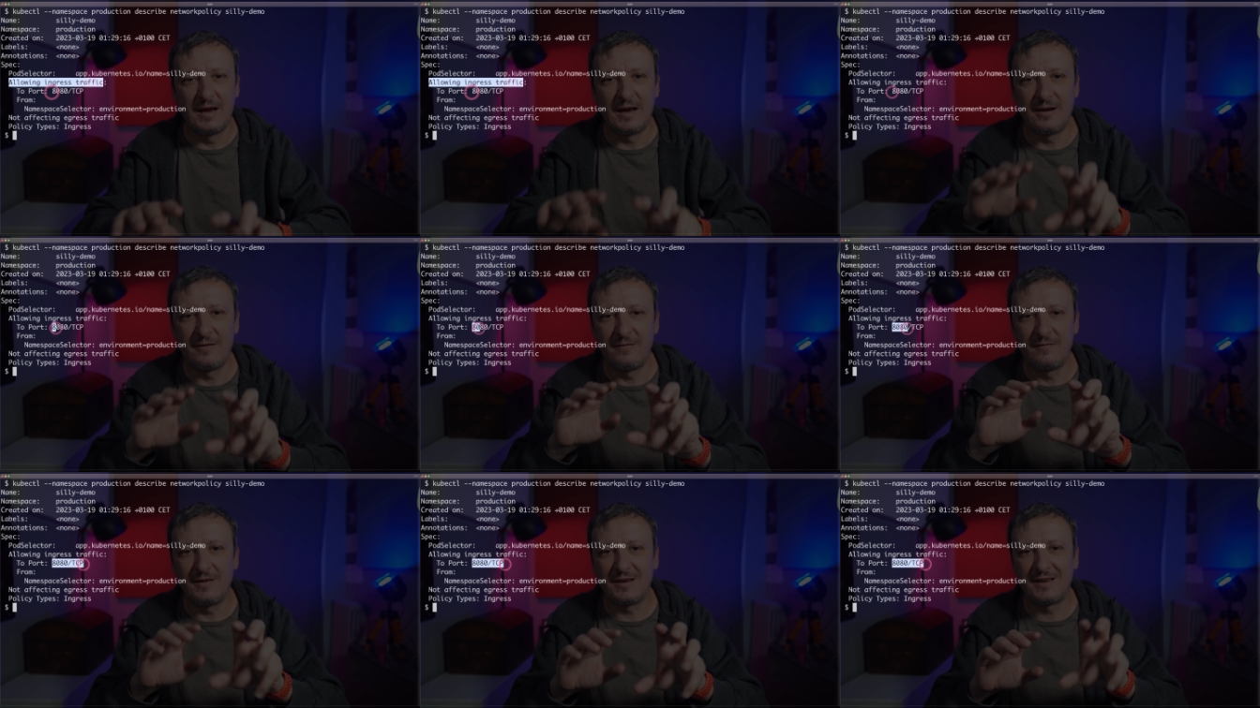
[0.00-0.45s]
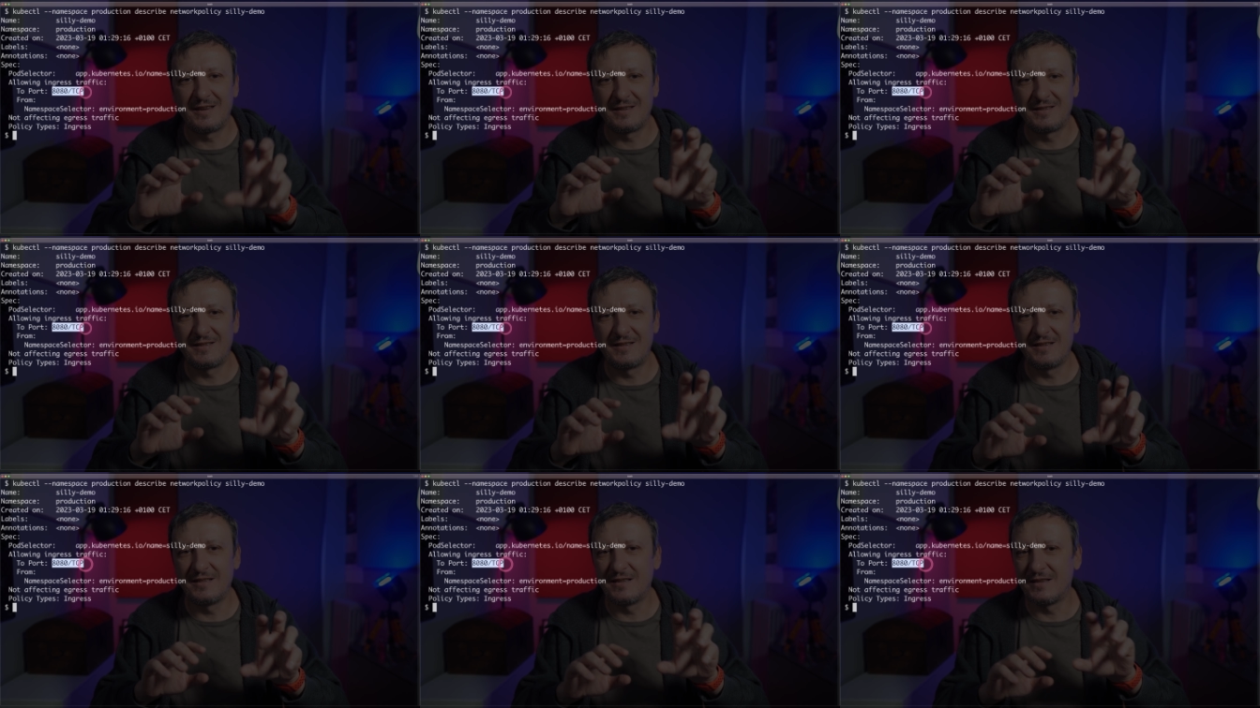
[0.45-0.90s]
And we can
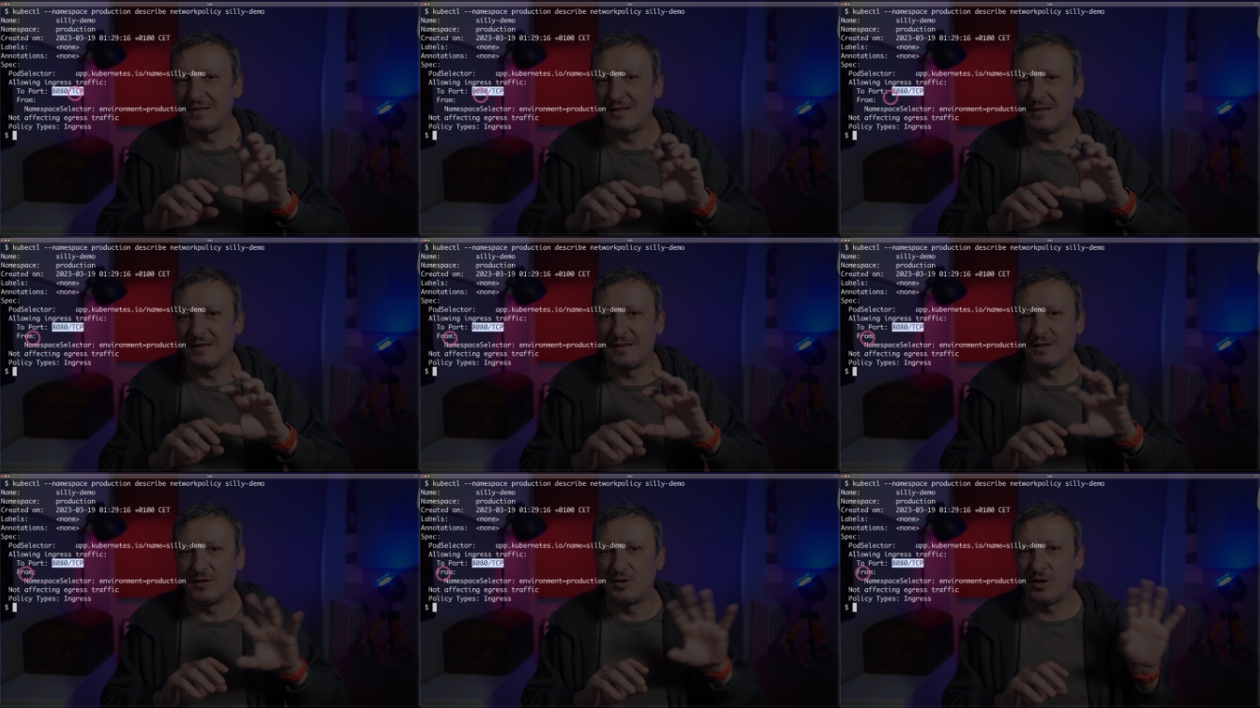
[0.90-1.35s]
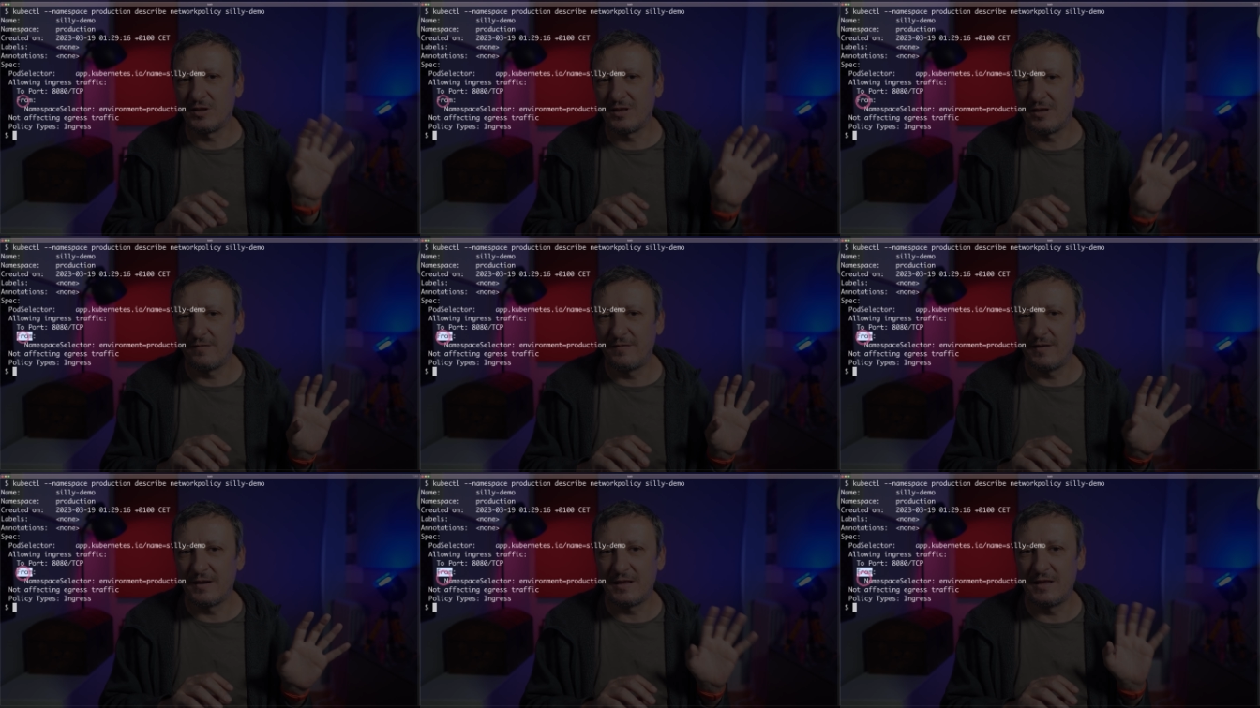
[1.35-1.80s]
see that it is
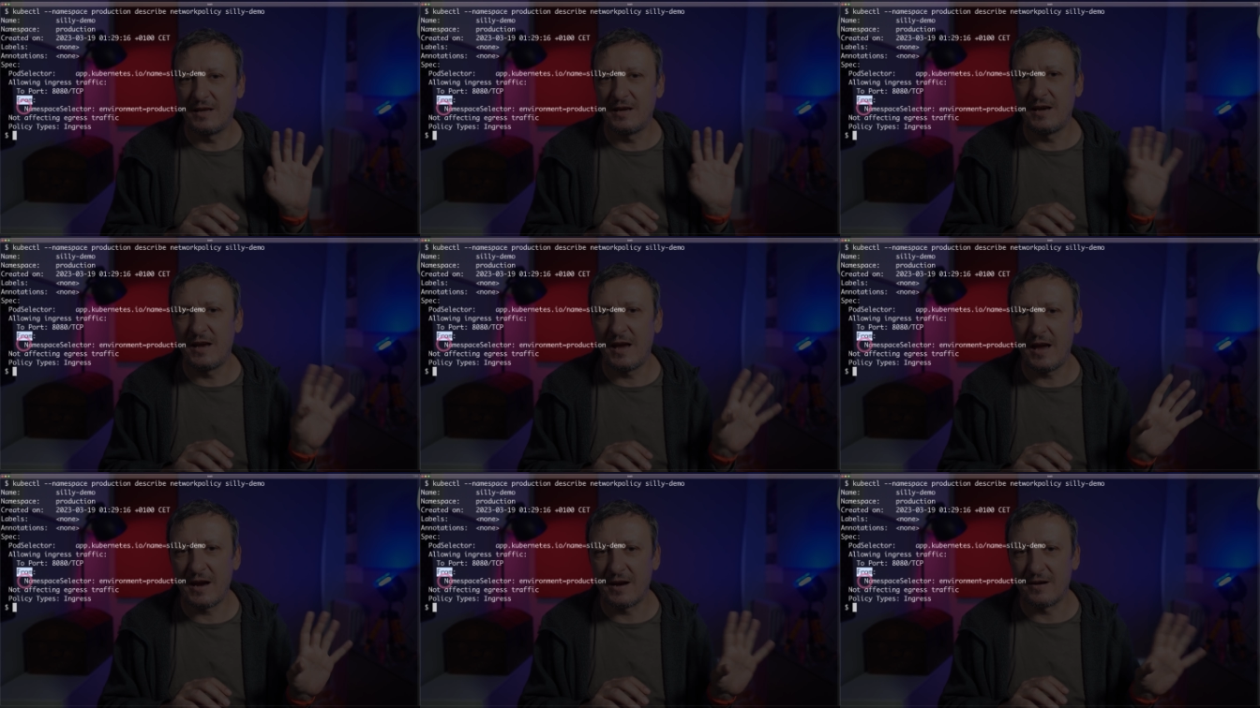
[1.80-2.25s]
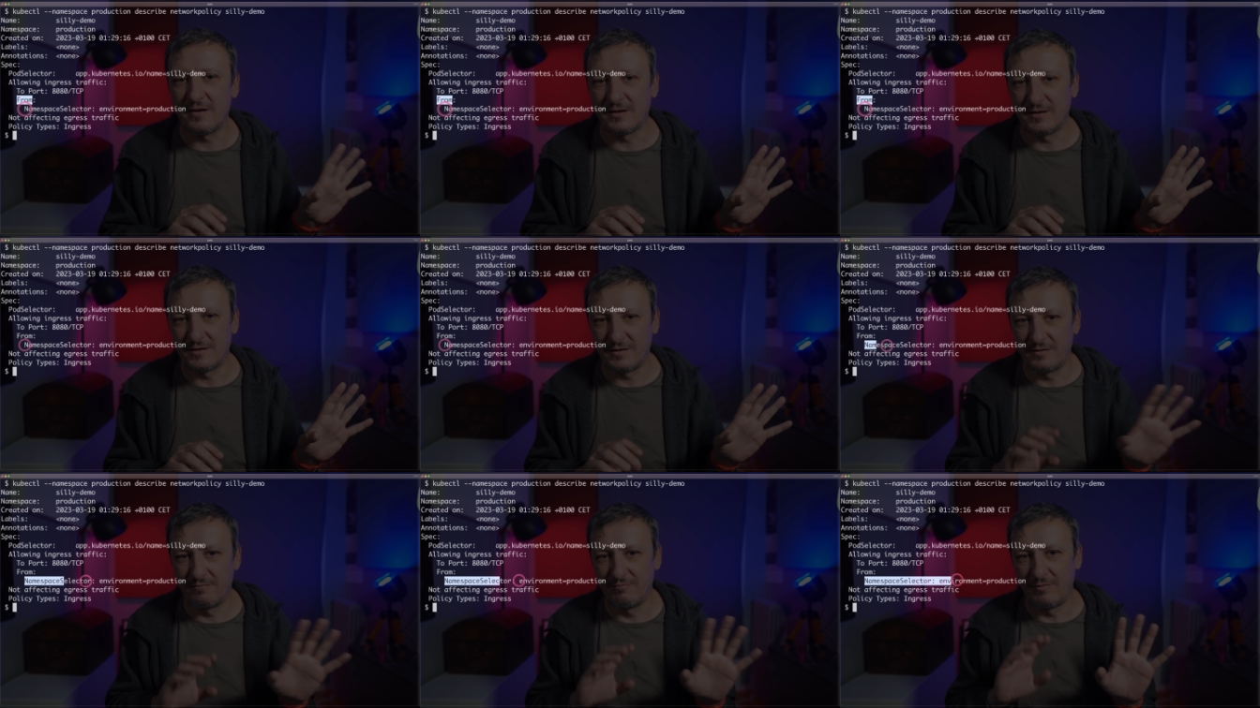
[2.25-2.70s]
not affecting
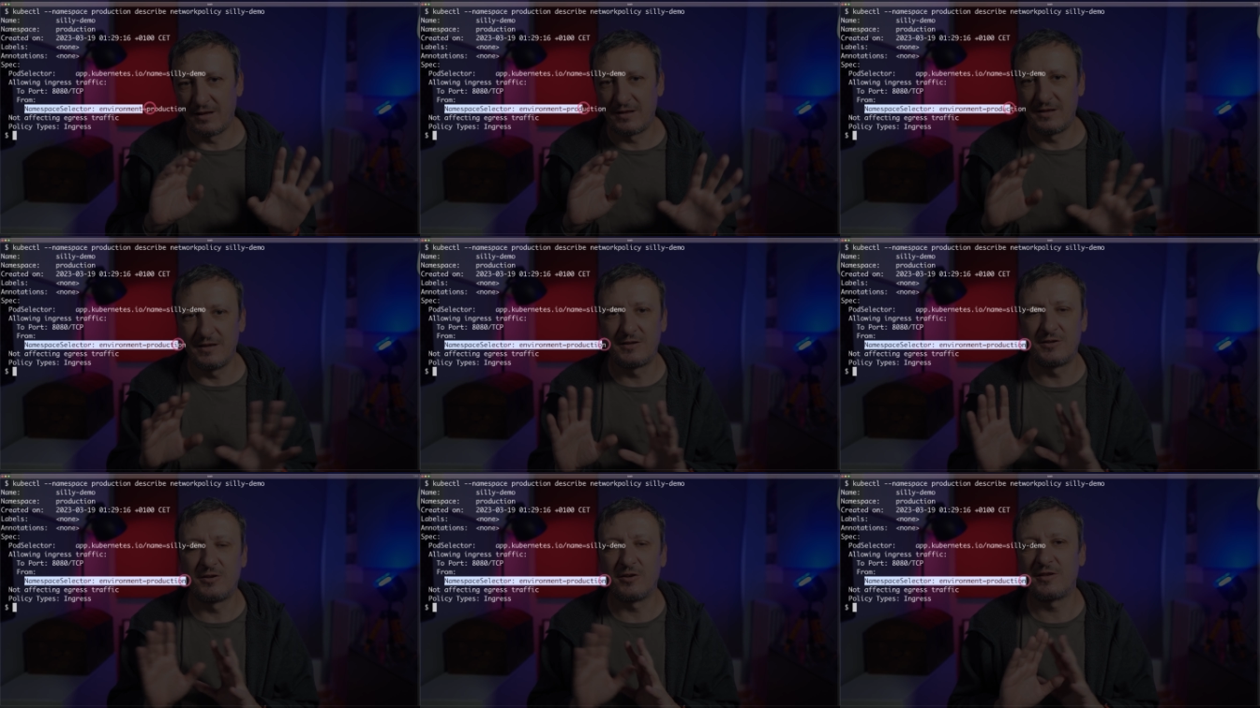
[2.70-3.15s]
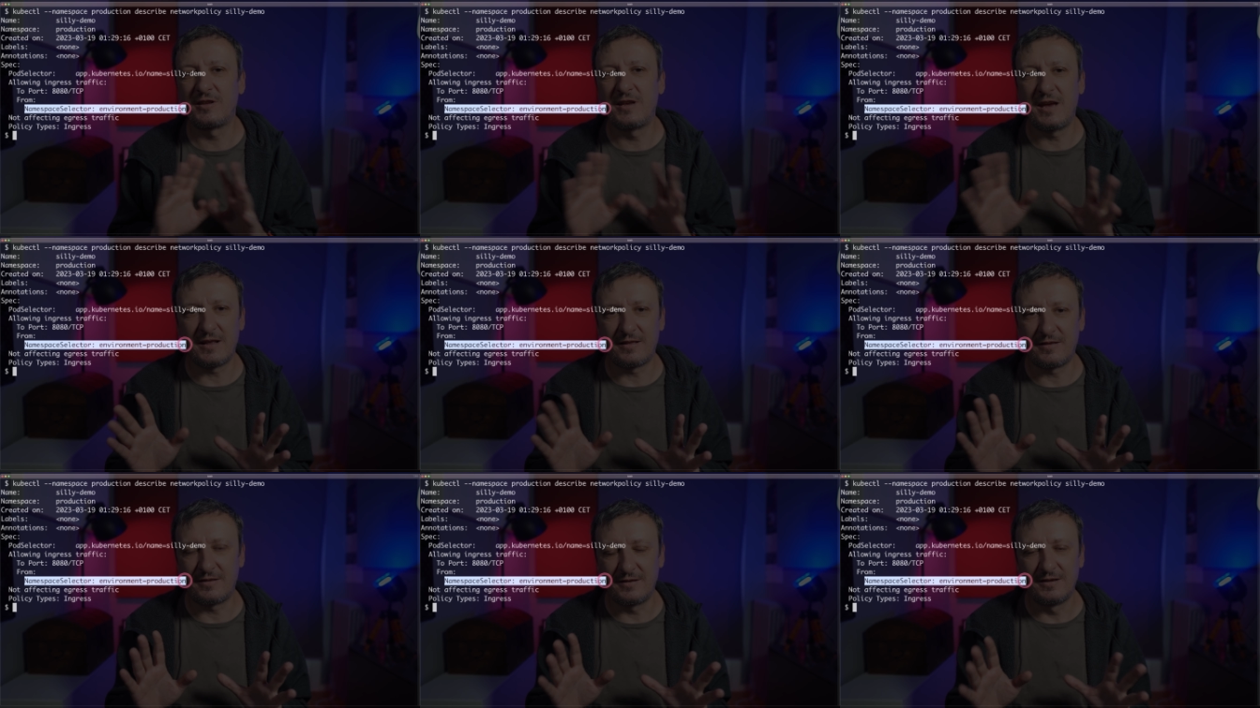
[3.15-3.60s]
egress, at least not
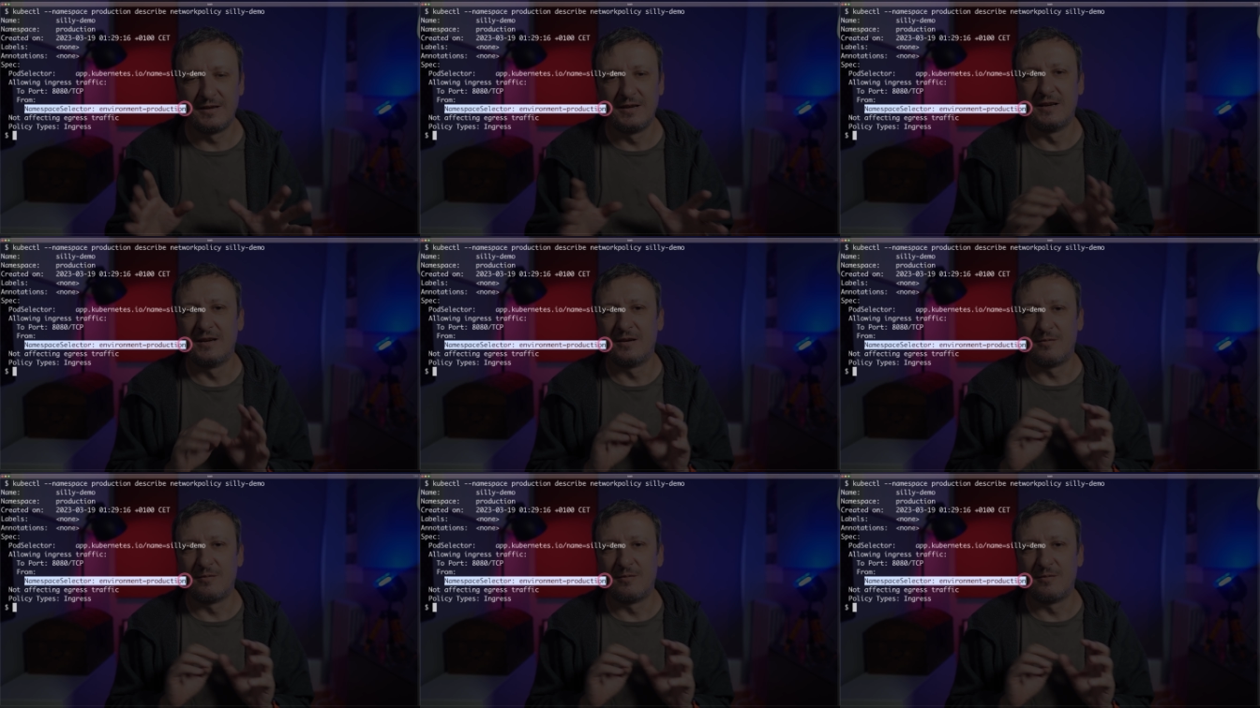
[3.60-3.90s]
yet,